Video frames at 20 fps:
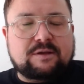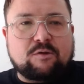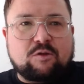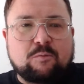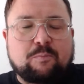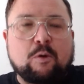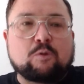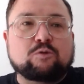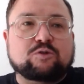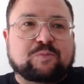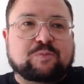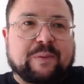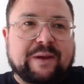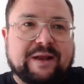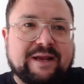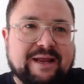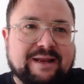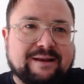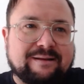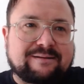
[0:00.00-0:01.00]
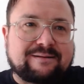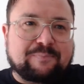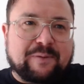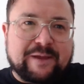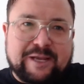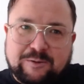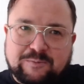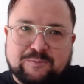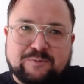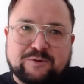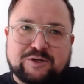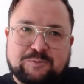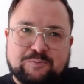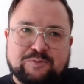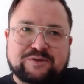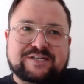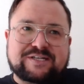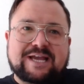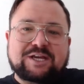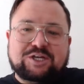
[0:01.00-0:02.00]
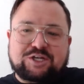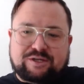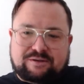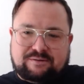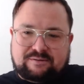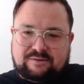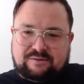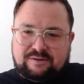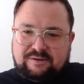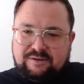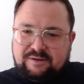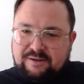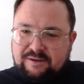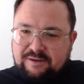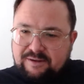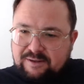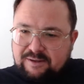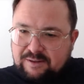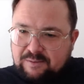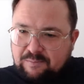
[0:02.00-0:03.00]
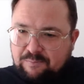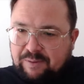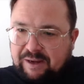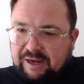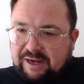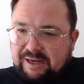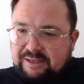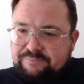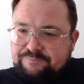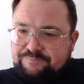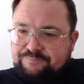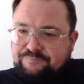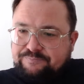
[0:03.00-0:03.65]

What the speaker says: ball's been in Peterborough's possession. But